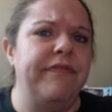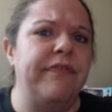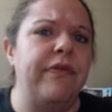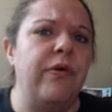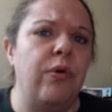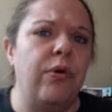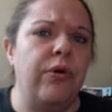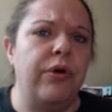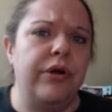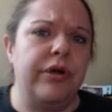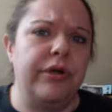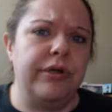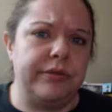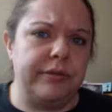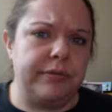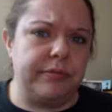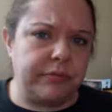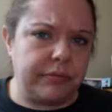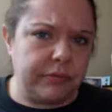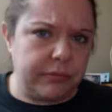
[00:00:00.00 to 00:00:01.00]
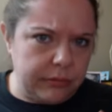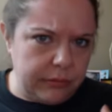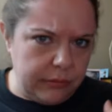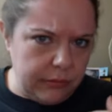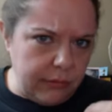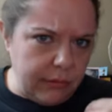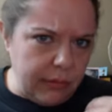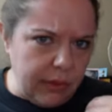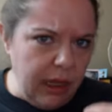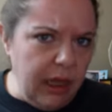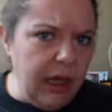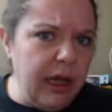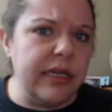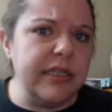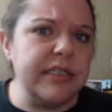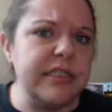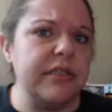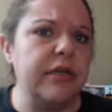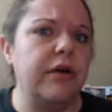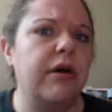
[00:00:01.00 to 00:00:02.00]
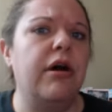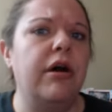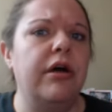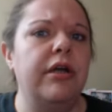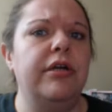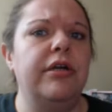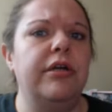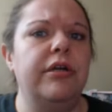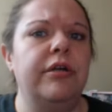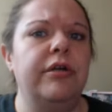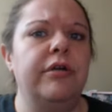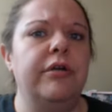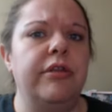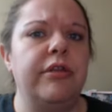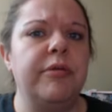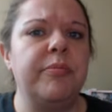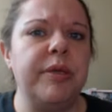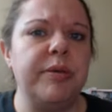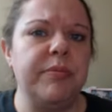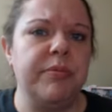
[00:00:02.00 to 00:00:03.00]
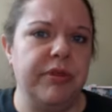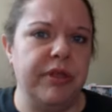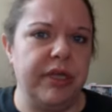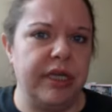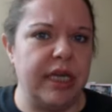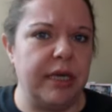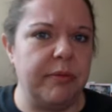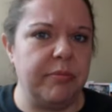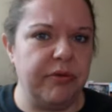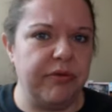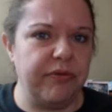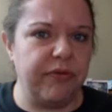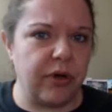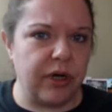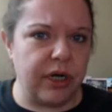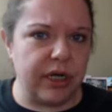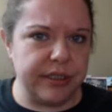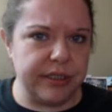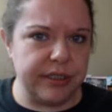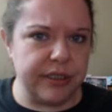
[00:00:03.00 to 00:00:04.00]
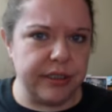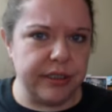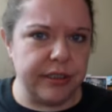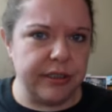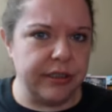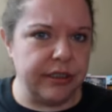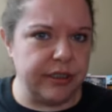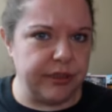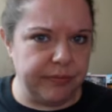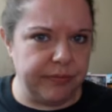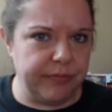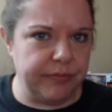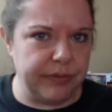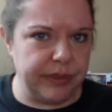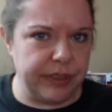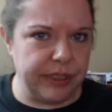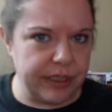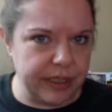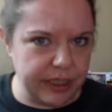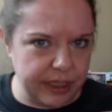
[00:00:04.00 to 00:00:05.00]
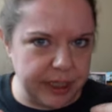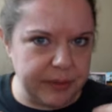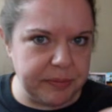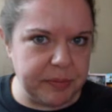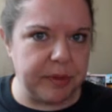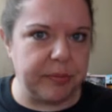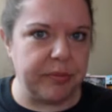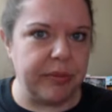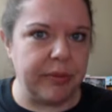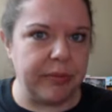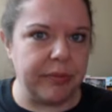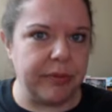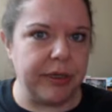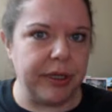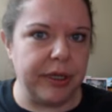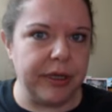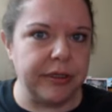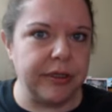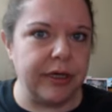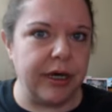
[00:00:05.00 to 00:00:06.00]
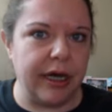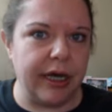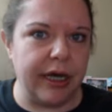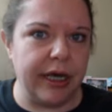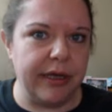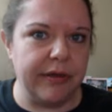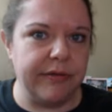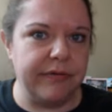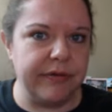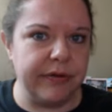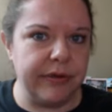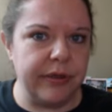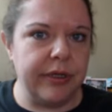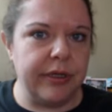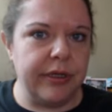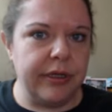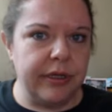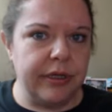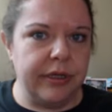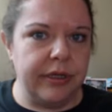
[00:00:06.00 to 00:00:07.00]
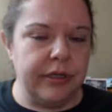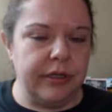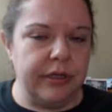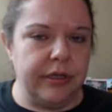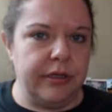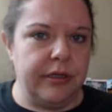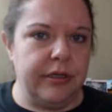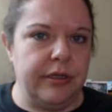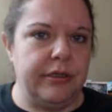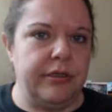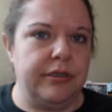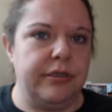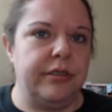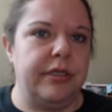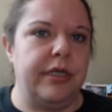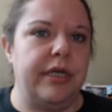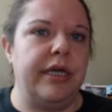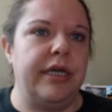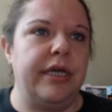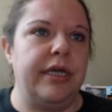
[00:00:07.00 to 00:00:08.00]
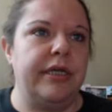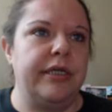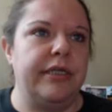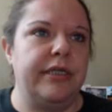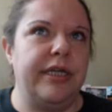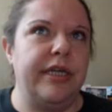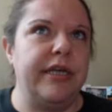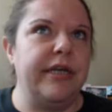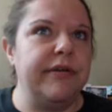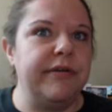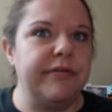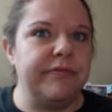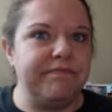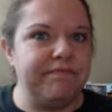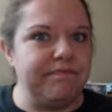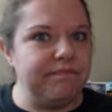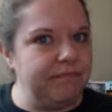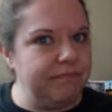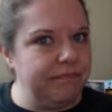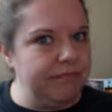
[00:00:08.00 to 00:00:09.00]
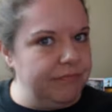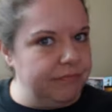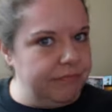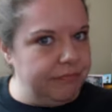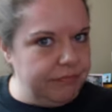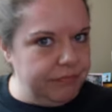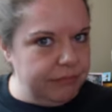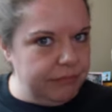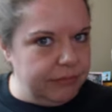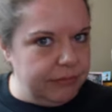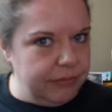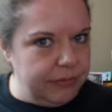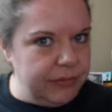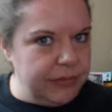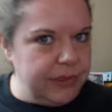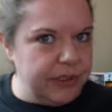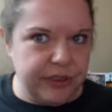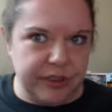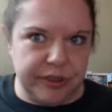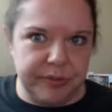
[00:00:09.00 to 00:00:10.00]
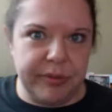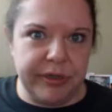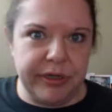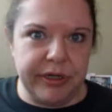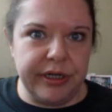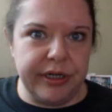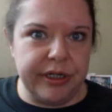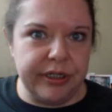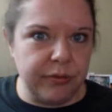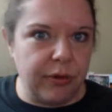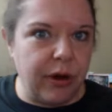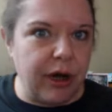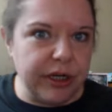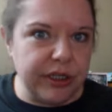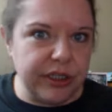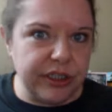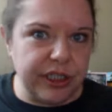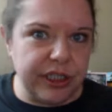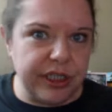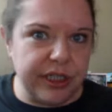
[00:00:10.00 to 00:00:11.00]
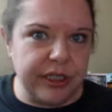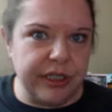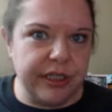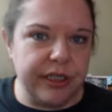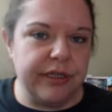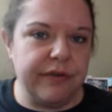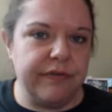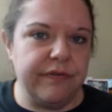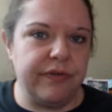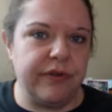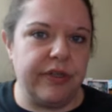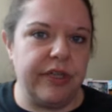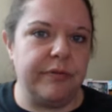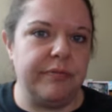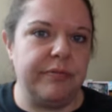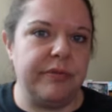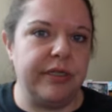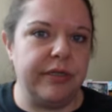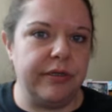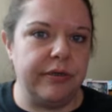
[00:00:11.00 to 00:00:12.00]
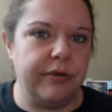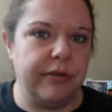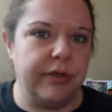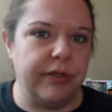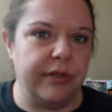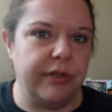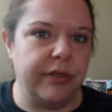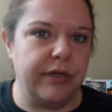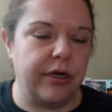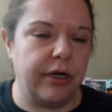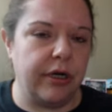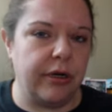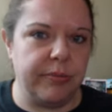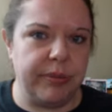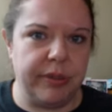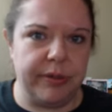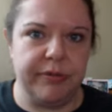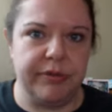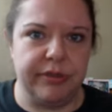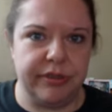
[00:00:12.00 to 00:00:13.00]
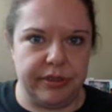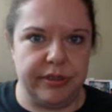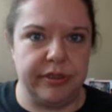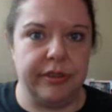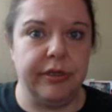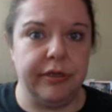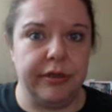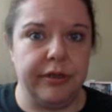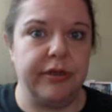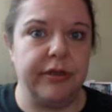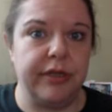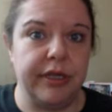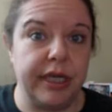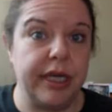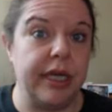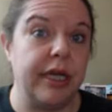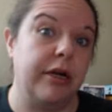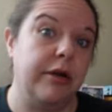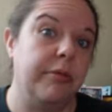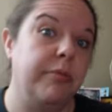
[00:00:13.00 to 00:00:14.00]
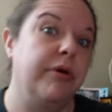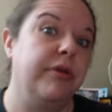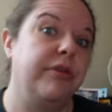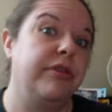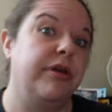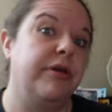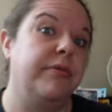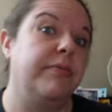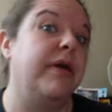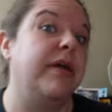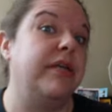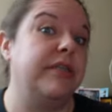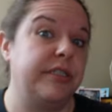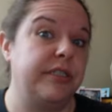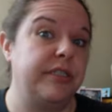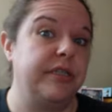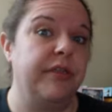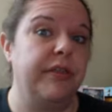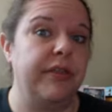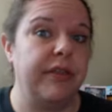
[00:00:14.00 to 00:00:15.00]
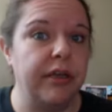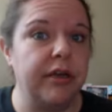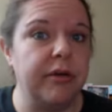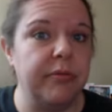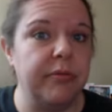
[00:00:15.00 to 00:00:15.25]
for us to honor the people that came before us, to keep their memory alive, and if their spirit is watching, for them to know that there are people still out there that care about them and still think